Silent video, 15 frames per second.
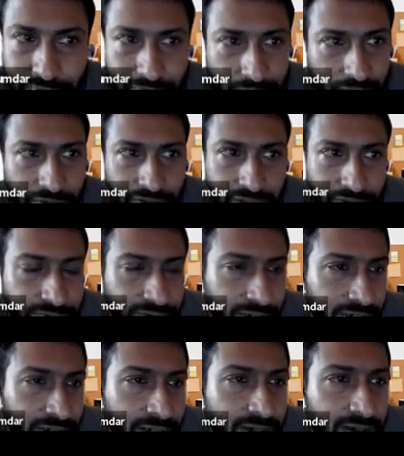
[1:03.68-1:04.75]
no, sir. okay
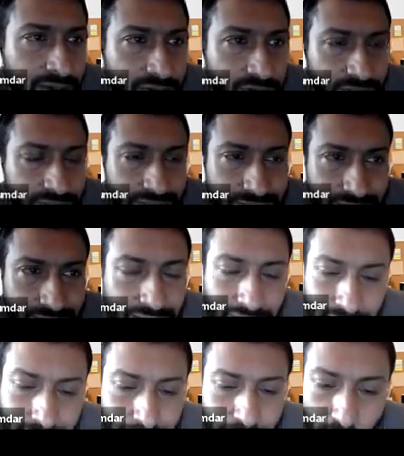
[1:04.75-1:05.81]
fine. So
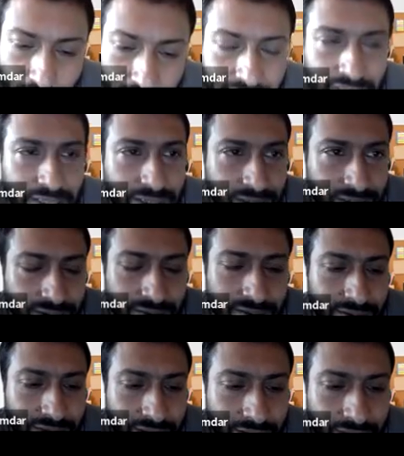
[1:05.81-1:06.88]
essentially, broadly,
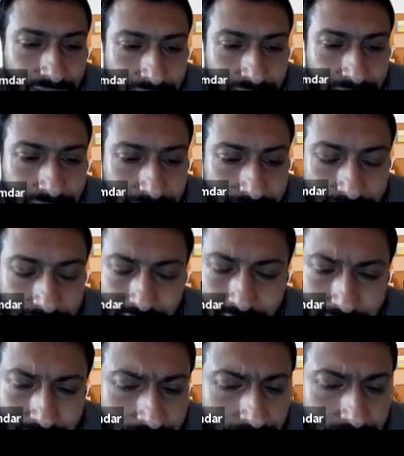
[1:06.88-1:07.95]
uh, the,
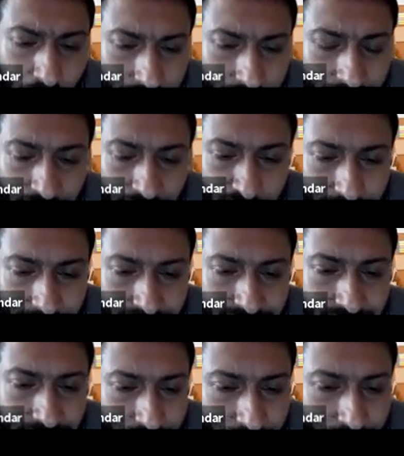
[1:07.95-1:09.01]
the Monte Carlo methods
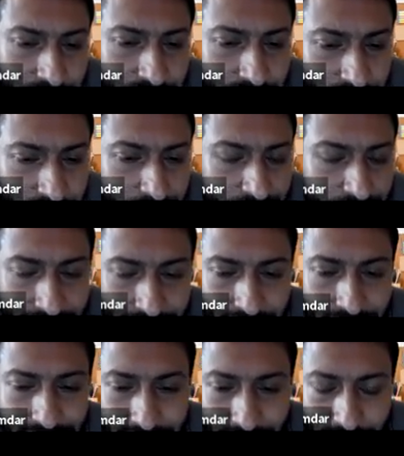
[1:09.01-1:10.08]
can be used to do many
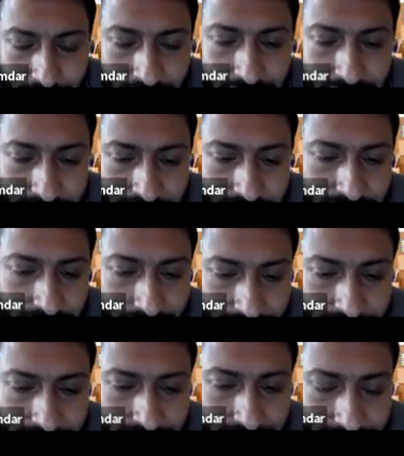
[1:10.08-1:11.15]
things. And once you see,
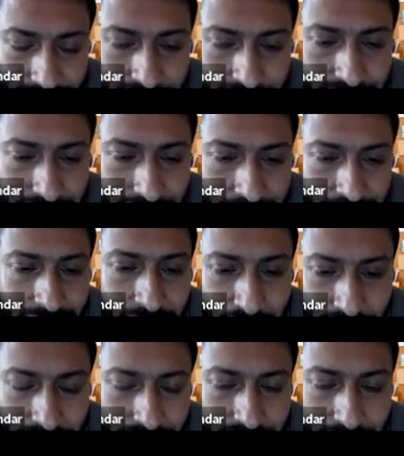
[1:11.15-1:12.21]
it's it's actually very
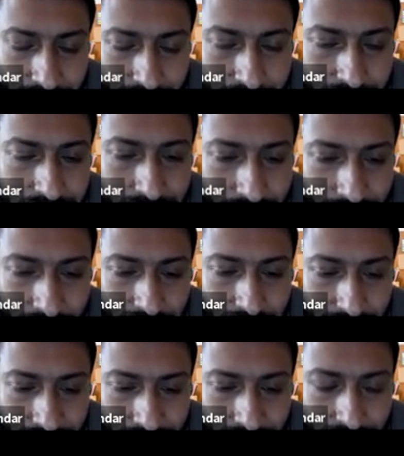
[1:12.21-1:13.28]
intuitive to do
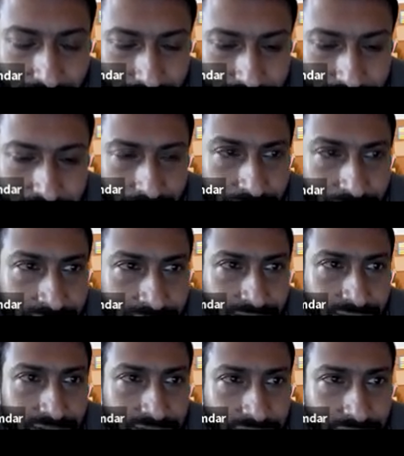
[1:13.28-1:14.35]
uh, use that.
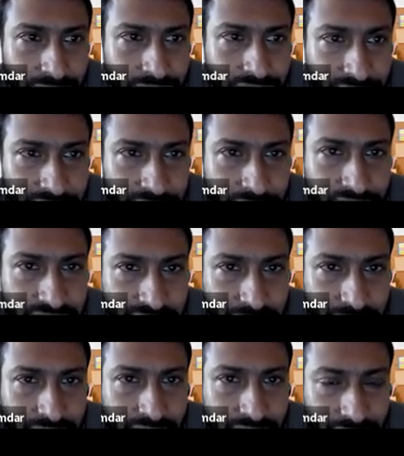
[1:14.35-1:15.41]
So methods of
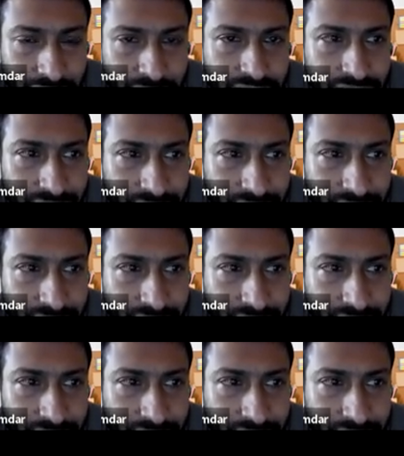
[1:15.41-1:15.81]
estimating using